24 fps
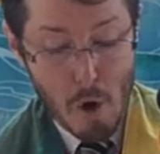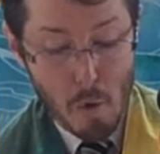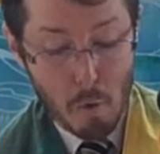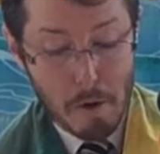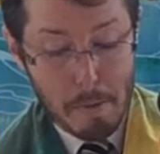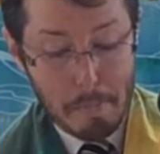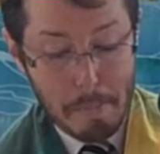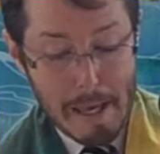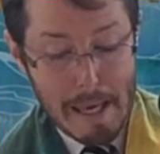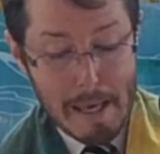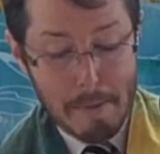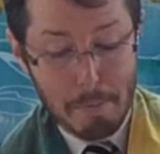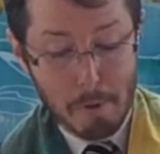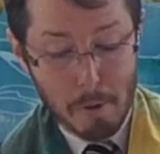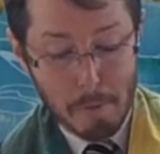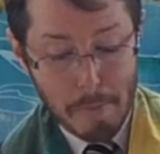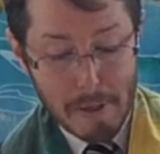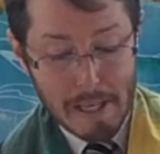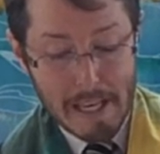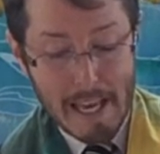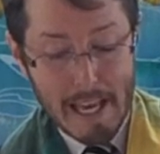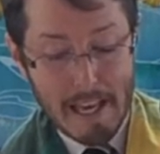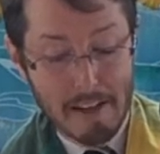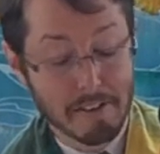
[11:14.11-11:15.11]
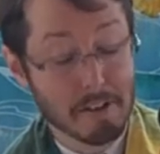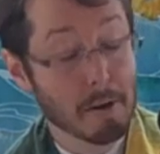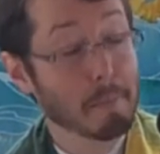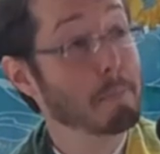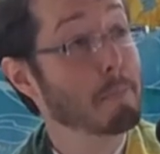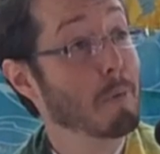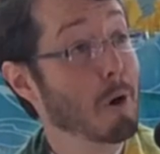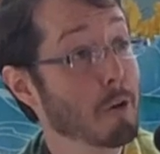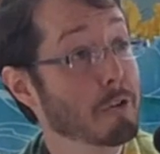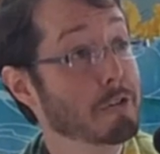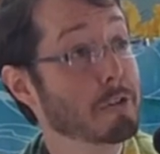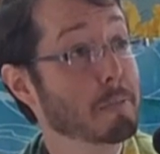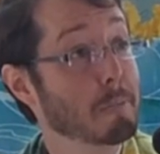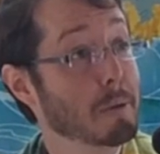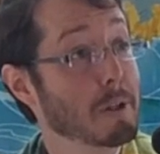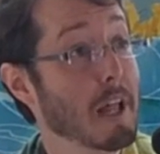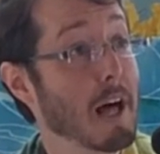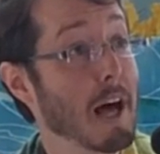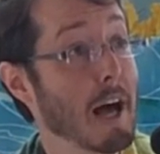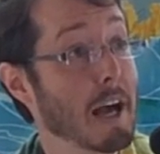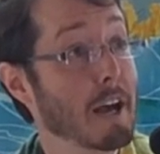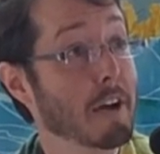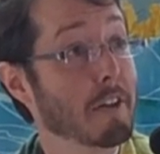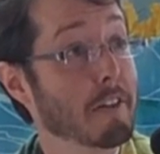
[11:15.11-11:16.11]
When people began to
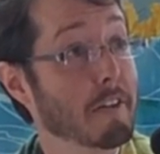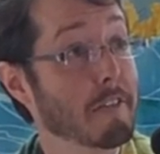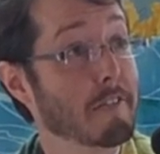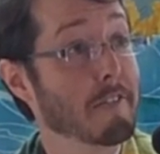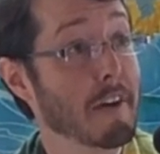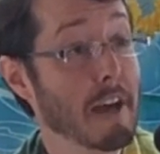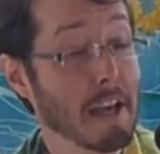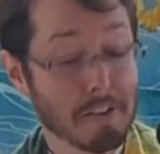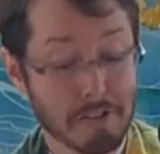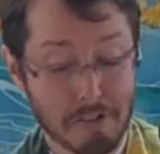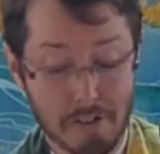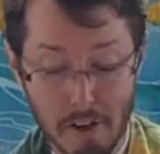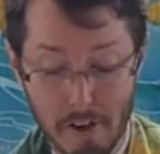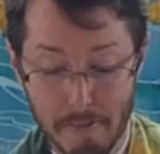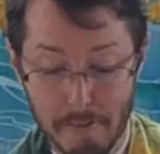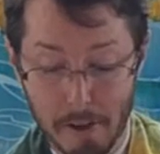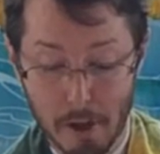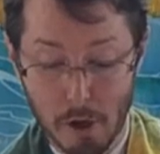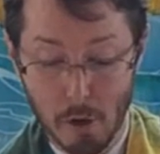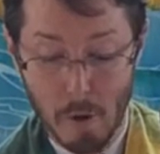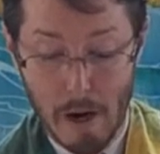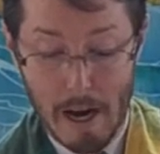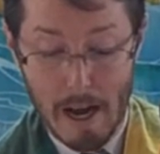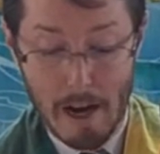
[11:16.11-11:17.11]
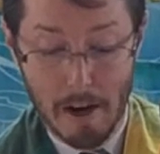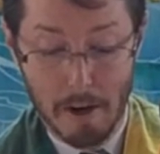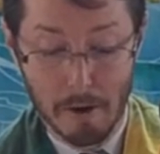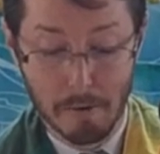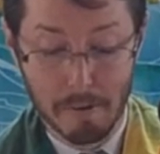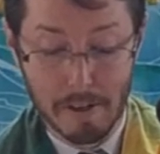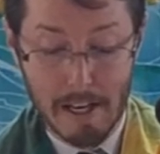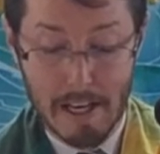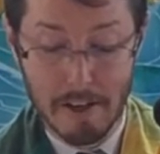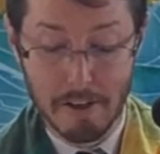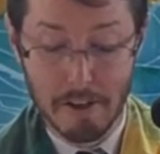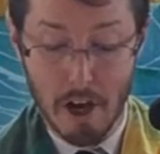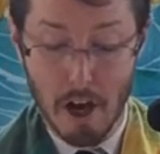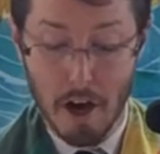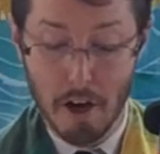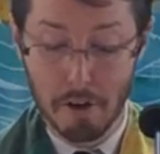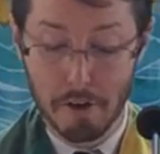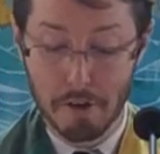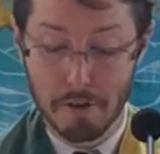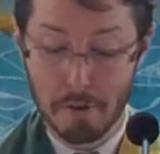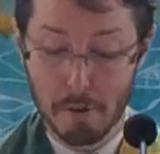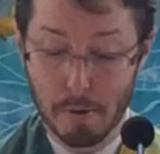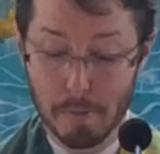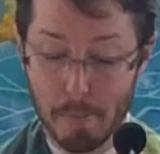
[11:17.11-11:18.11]
multiply on the face of the ground and
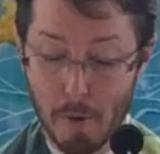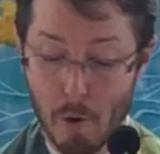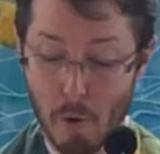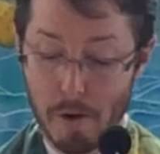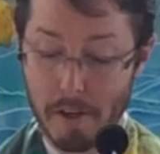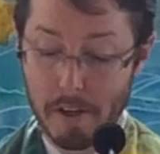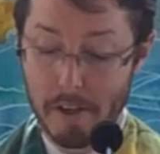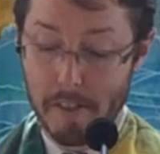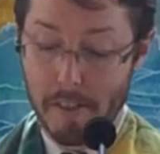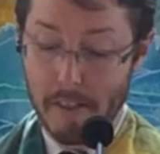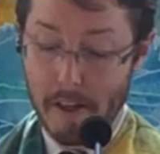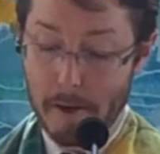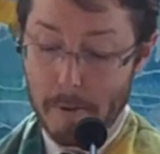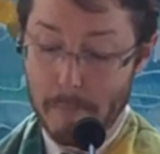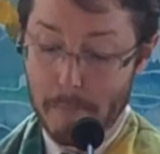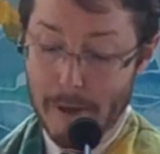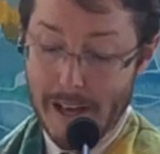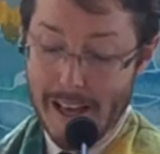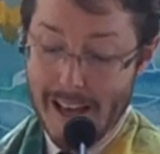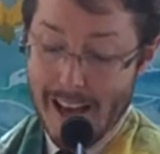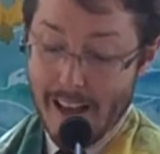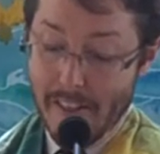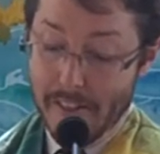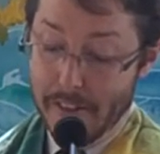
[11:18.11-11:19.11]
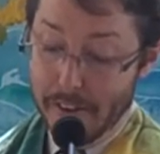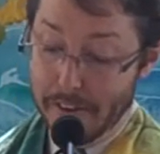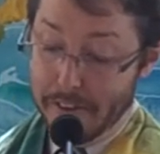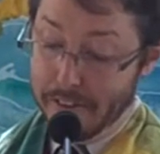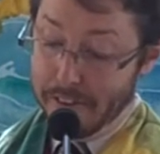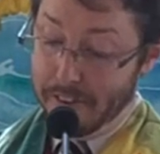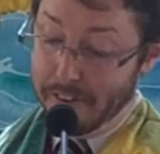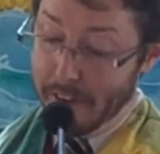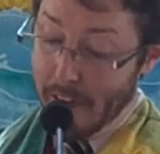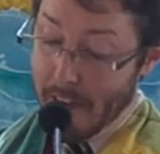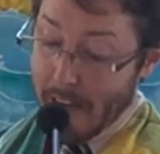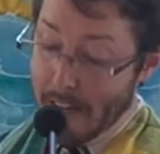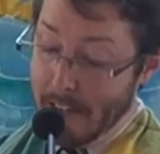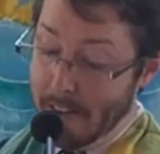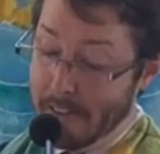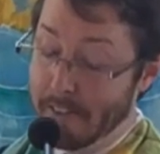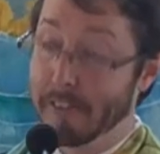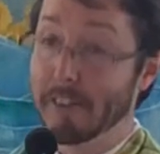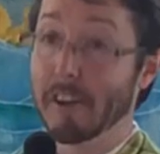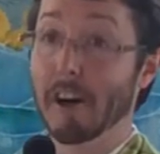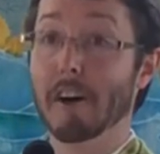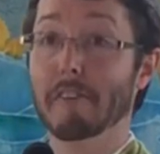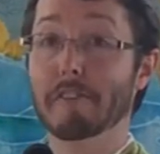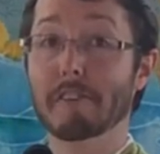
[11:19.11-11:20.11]
daughters were born to them, the
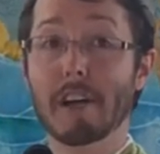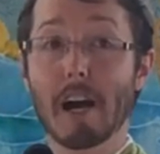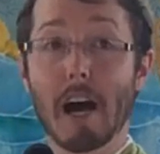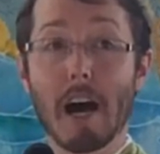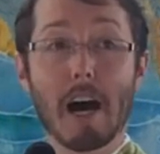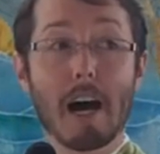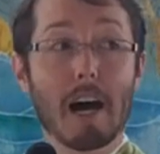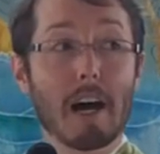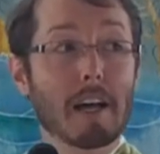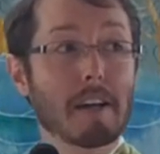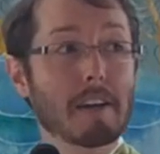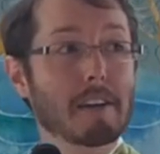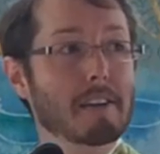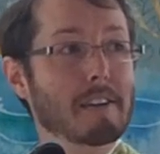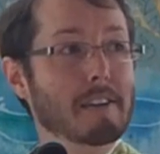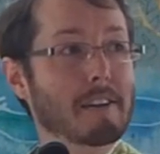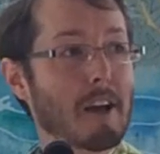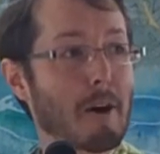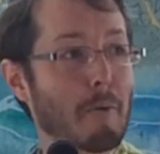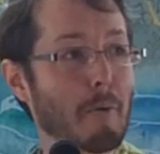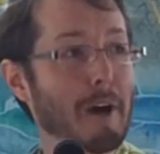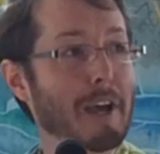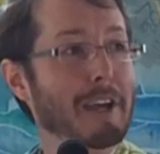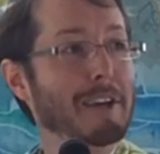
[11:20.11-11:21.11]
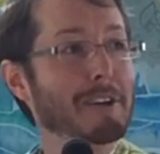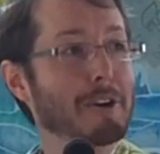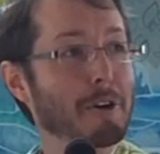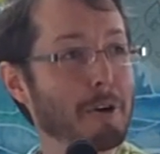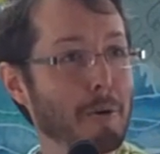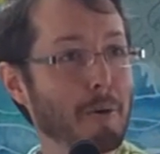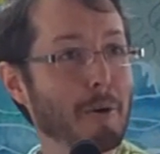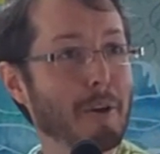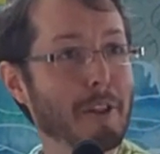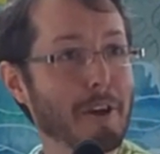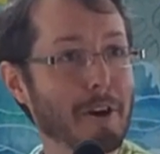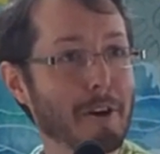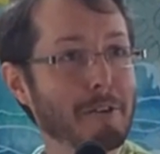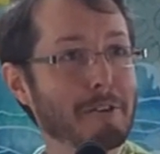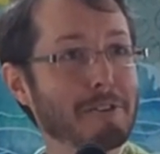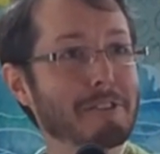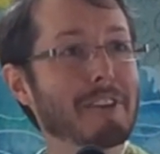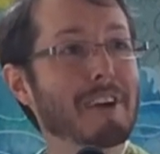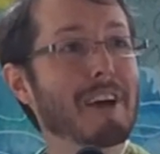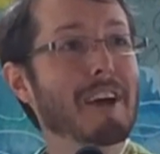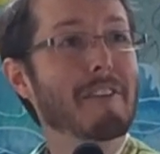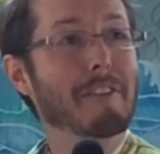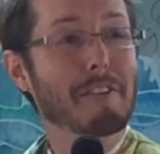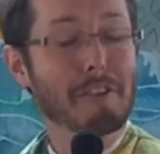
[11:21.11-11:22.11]
sons of God, now wait, who are those?
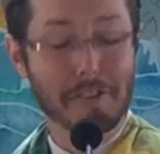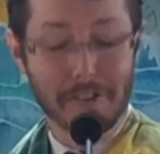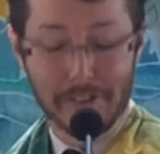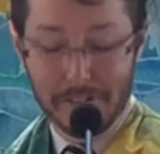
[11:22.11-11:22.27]
The